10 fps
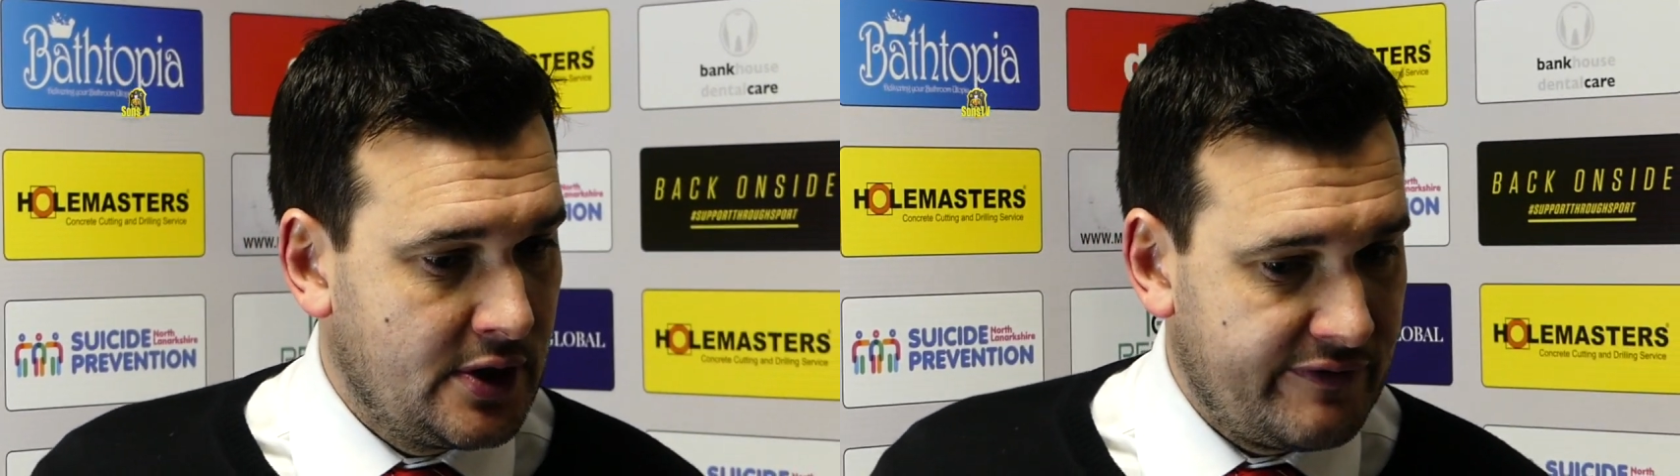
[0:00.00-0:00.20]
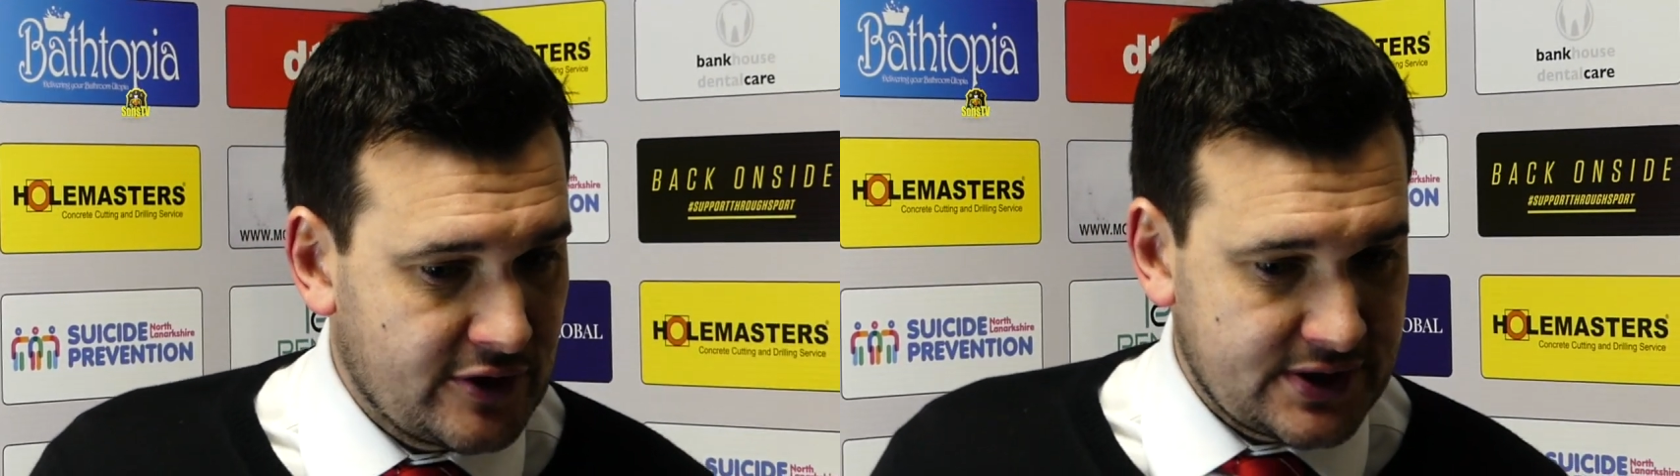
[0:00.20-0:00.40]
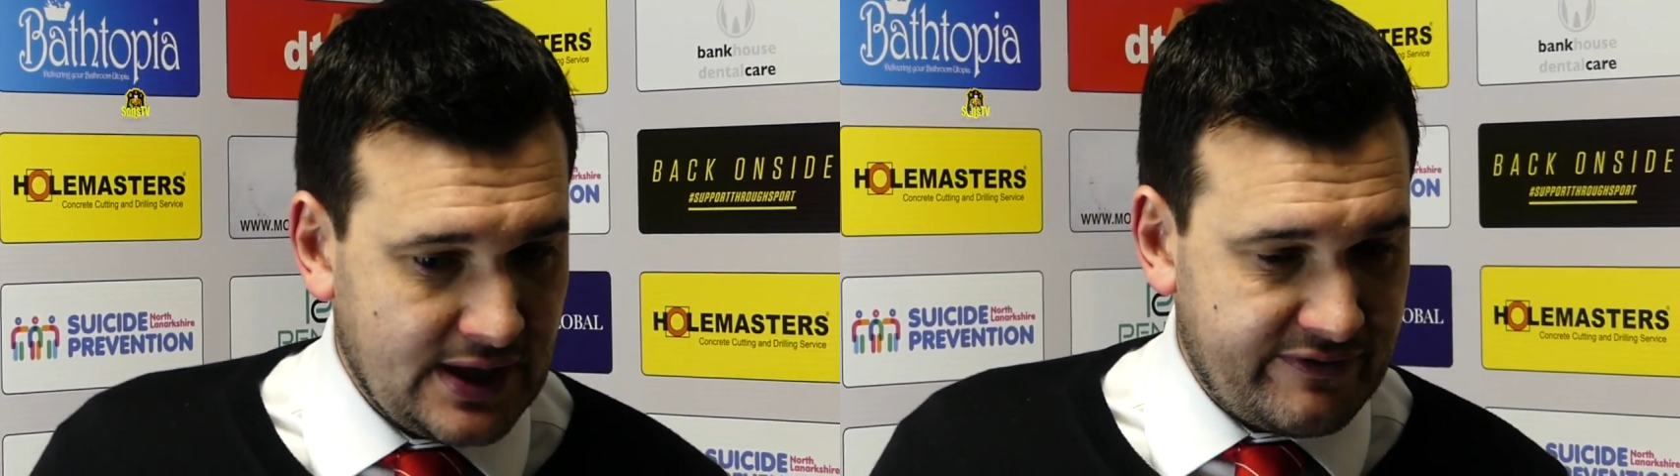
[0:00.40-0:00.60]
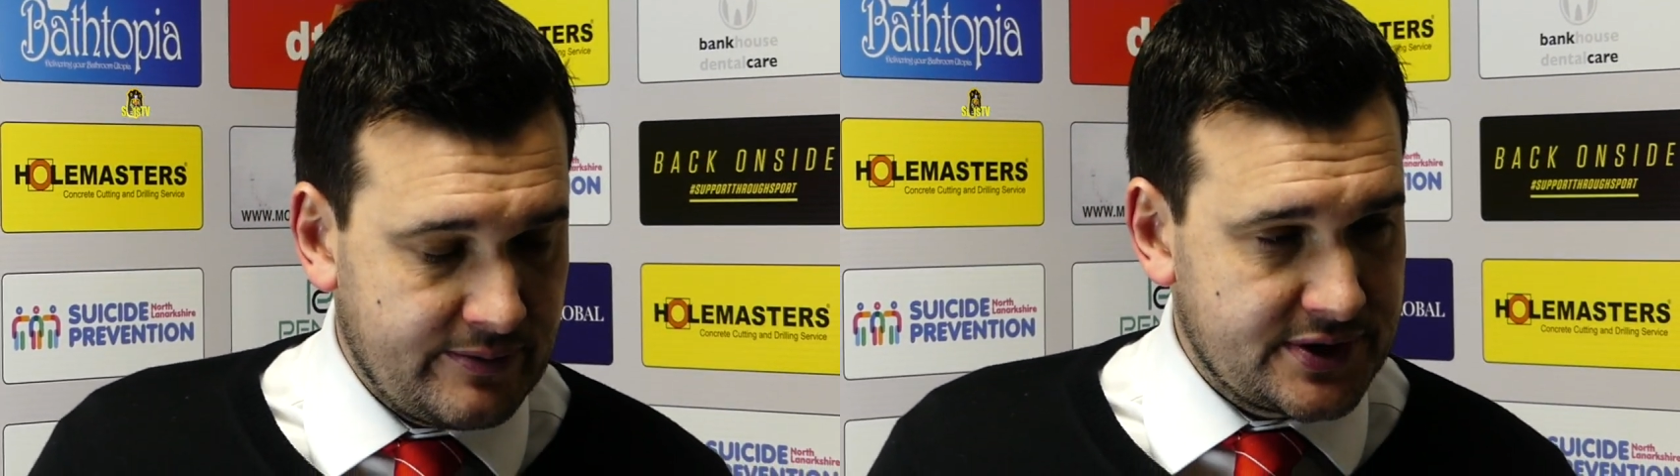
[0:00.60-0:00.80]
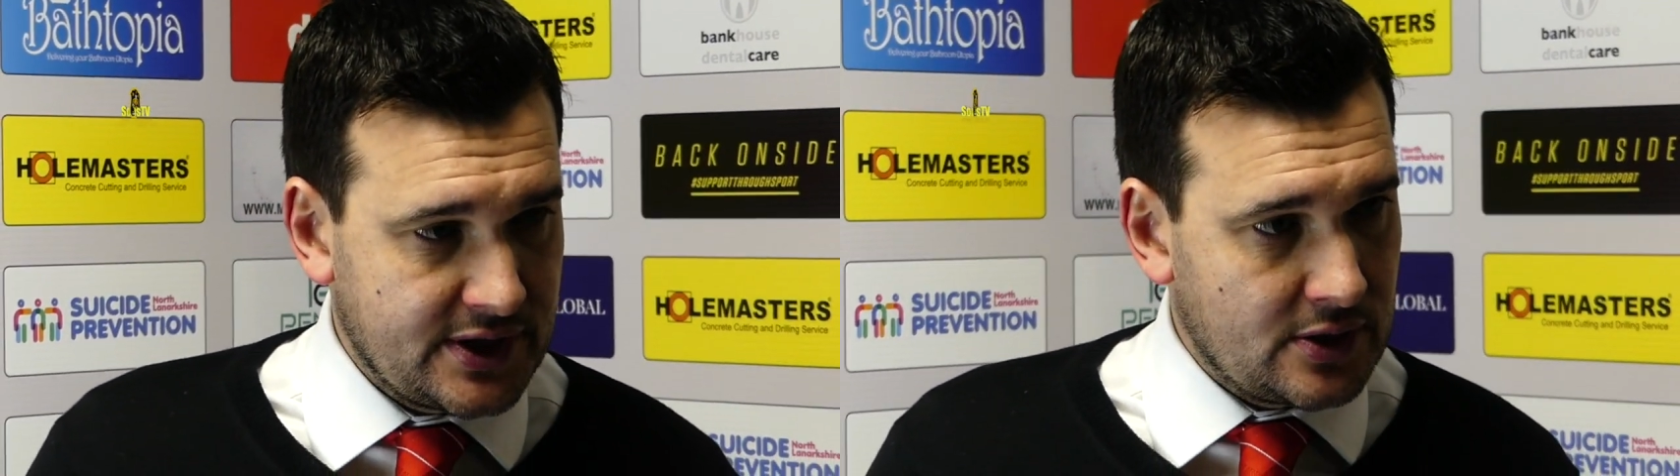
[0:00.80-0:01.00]
First half in
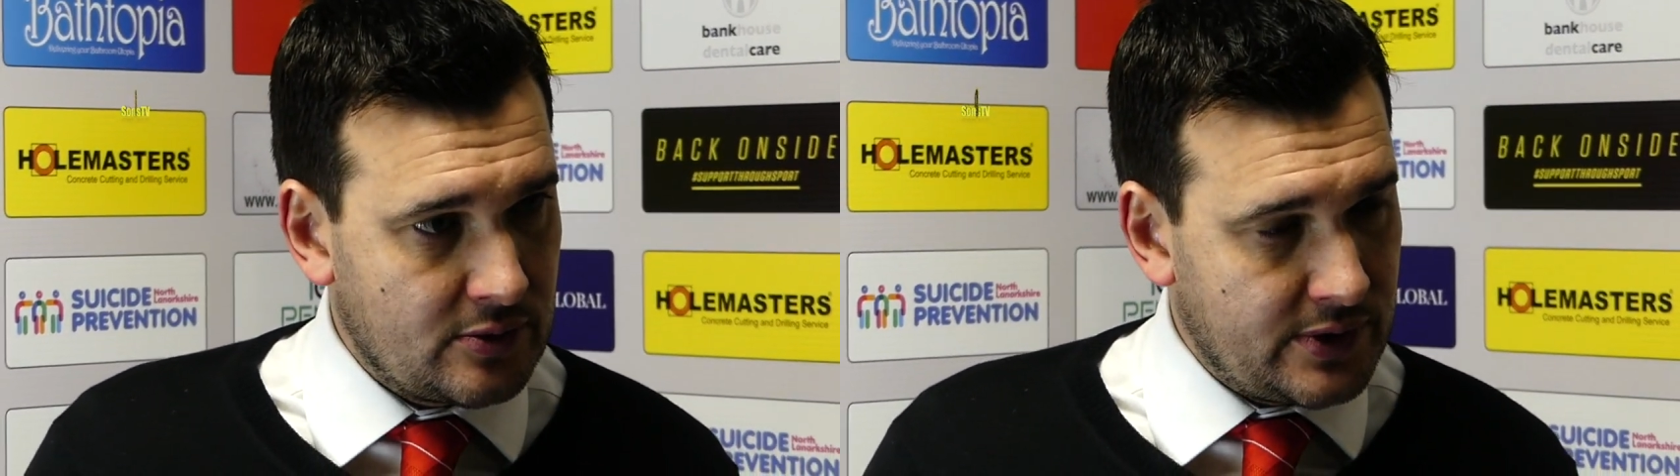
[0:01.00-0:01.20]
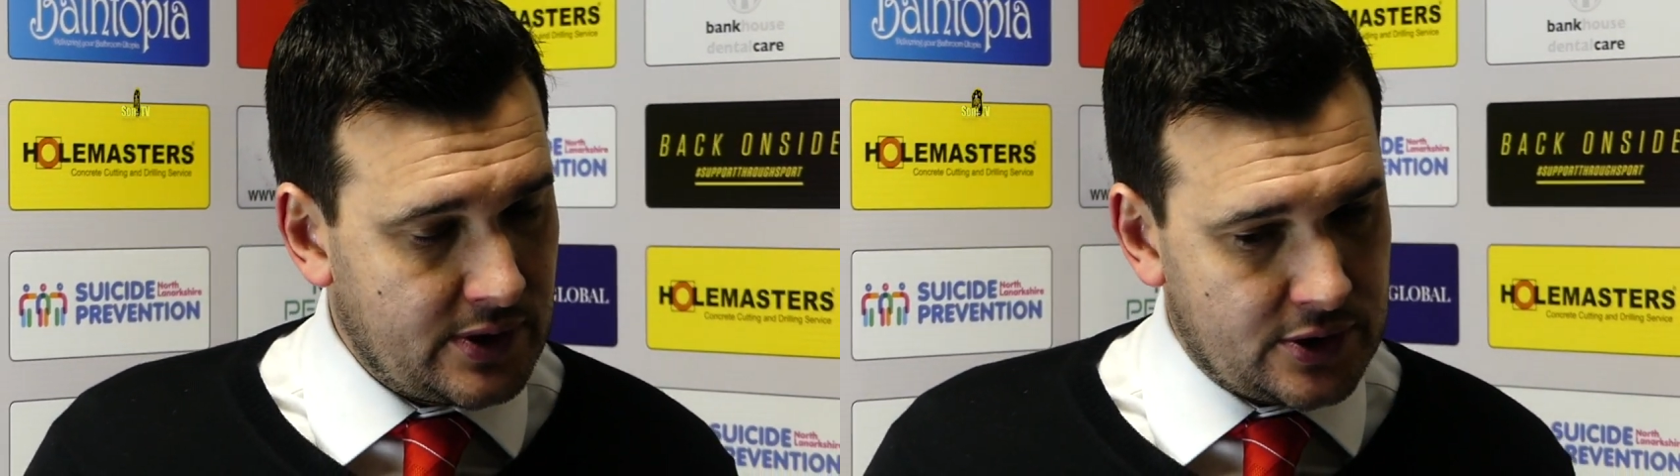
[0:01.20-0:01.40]
particular, we